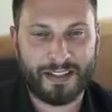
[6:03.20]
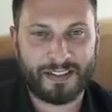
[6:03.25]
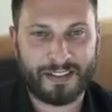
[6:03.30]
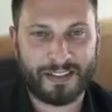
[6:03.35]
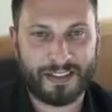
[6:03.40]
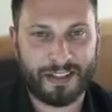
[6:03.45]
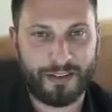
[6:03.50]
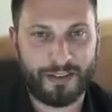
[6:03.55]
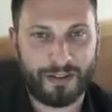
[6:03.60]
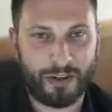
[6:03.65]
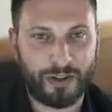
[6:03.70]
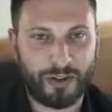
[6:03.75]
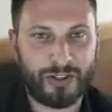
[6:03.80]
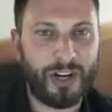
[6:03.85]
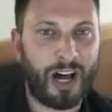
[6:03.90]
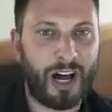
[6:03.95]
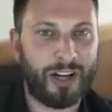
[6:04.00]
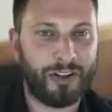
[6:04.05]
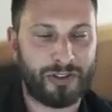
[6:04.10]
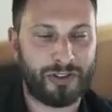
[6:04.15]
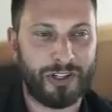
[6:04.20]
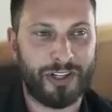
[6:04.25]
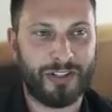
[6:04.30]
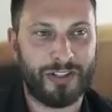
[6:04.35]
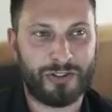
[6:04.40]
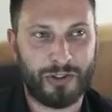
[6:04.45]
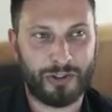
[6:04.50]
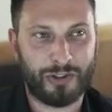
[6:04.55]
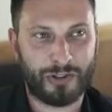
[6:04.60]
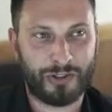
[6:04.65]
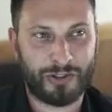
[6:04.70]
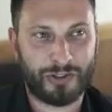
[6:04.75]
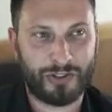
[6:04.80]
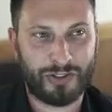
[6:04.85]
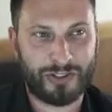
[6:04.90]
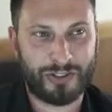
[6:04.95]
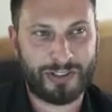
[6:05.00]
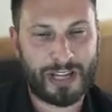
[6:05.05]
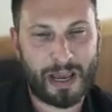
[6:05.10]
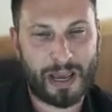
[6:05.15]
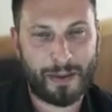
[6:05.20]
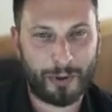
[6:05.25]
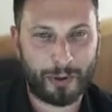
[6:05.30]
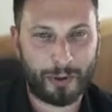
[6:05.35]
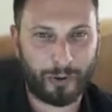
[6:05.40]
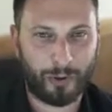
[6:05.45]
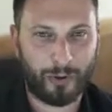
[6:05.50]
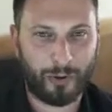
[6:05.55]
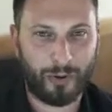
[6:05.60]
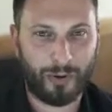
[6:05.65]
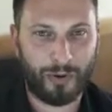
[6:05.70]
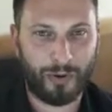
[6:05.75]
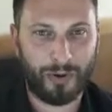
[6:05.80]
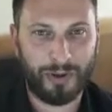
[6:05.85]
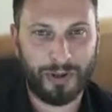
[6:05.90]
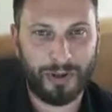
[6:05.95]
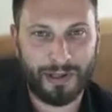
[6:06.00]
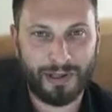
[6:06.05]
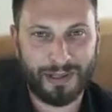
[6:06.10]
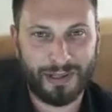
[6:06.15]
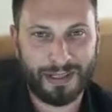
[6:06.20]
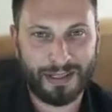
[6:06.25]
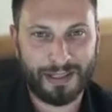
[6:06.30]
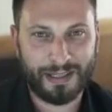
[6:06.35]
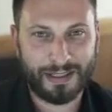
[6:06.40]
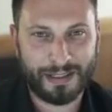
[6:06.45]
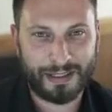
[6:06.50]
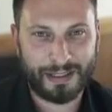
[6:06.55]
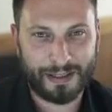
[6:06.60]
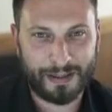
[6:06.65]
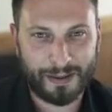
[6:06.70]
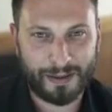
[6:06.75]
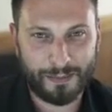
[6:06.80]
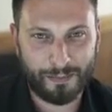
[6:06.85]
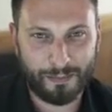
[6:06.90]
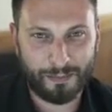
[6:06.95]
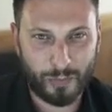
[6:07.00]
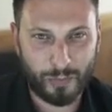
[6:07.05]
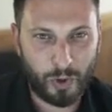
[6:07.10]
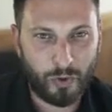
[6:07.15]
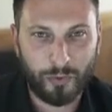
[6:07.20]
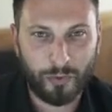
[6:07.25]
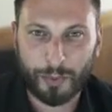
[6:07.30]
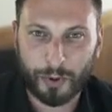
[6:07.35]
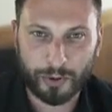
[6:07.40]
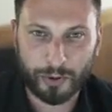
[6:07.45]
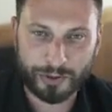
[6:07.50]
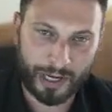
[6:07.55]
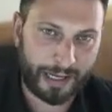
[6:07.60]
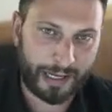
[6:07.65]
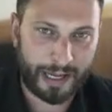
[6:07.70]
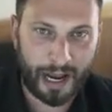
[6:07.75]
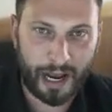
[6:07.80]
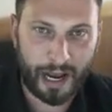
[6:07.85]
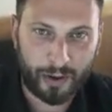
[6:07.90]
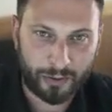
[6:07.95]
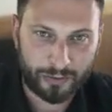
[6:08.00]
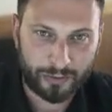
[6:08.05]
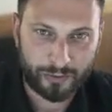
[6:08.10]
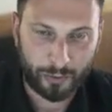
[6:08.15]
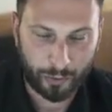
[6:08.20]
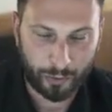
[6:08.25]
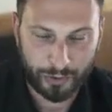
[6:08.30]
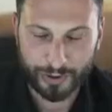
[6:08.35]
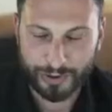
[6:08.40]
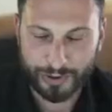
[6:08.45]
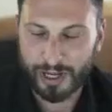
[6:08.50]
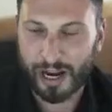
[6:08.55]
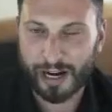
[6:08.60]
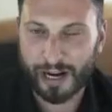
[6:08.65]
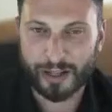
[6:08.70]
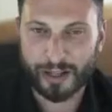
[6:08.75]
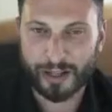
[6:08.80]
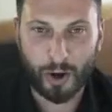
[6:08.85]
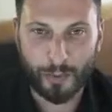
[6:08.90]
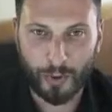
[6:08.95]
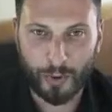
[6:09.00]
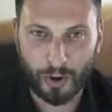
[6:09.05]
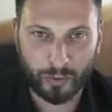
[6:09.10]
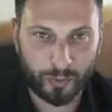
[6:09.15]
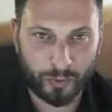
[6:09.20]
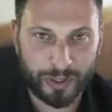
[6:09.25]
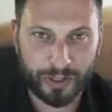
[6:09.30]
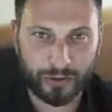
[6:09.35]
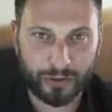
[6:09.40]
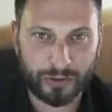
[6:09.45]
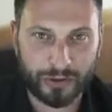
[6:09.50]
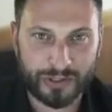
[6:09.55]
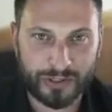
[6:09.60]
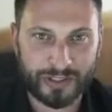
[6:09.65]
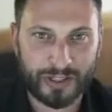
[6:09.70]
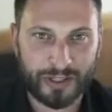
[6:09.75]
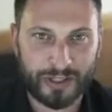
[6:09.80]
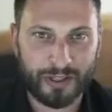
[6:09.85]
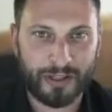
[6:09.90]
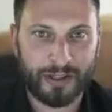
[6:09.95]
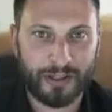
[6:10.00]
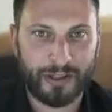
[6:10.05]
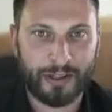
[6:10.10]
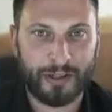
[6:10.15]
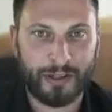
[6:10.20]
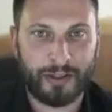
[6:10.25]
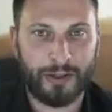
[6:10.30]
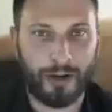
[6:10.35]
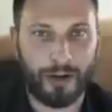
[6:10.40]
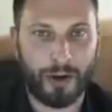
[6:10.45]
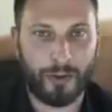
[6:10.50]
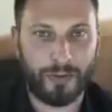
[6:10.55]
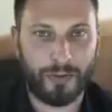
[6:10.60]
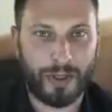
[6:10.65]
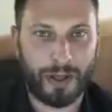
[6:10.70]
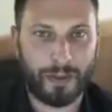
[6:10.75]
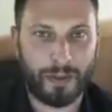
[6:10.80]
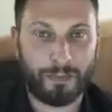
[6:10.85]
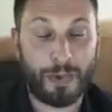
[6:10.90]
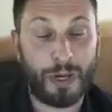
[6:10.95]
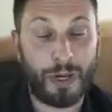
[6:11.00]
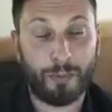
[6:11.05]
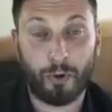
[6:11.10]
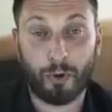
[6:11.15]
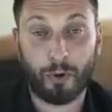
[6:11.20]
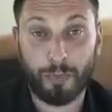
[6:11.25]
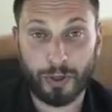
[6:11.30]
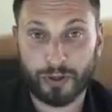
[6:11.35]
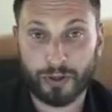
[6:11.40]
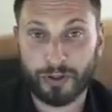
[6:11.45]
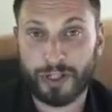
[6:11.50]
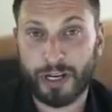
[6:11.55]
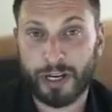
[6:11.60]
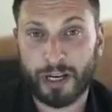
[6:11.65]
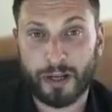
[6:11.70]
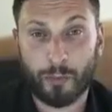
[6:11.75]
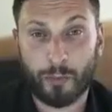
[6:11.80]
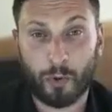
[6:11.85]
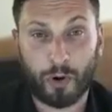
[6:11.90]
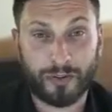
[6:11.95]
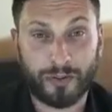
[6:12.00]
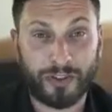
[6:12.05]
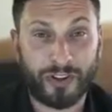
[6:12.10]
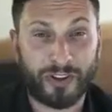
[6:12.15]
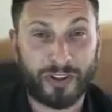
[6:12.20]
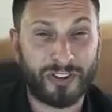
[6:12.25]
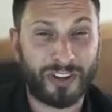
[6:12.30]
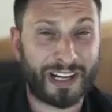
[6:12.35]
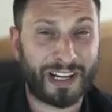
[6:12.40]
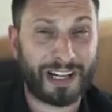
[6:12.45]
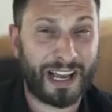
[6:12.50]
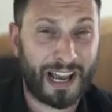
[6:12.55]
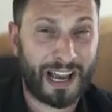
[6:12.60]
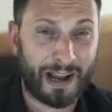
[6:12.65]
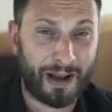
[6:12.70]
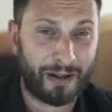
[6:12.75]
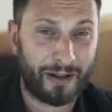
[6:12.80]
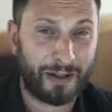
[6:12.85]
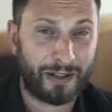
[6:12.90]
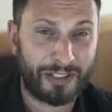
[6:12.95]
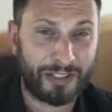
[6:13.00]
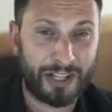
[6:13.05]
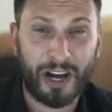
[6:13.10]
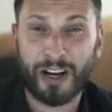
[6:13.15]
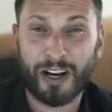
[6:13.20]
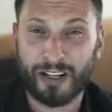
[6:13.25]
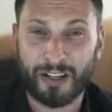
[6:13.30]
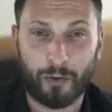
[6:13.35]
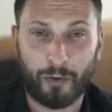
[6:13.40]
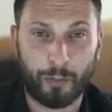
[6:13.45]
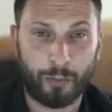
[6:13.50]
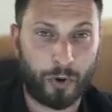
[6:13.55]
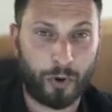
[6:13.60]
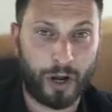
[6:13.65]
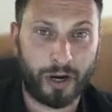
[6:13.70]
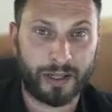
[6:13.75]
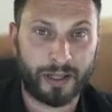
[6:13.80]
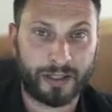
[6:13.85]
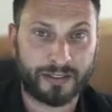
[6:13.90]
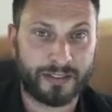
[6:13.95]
there's not just your typical movable tiny house or tiny home on wheels, that people are building anymore. There's like a ton of different products.